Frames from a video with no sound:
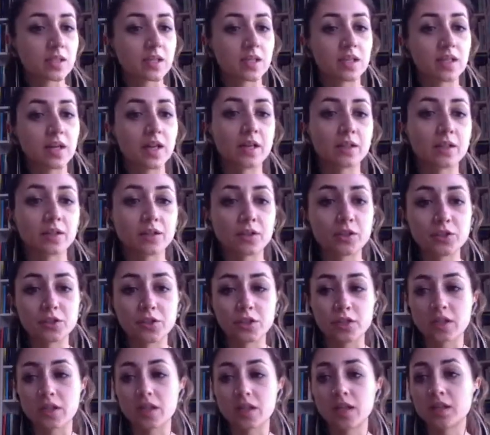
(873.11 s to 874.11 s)
and
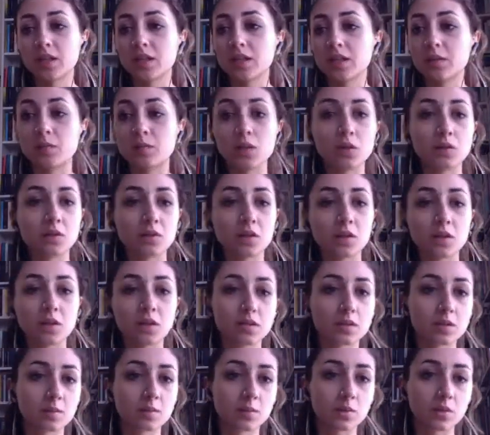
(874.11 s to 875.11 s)
energy and community
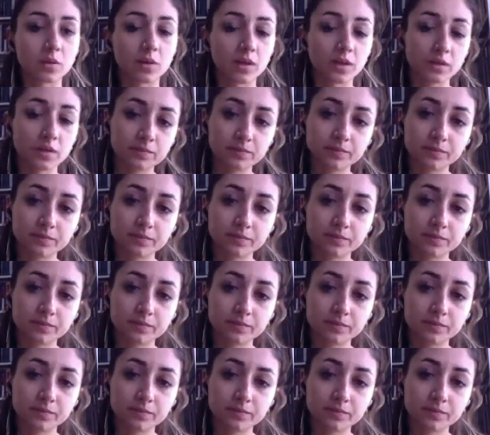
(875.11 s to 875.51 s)
support.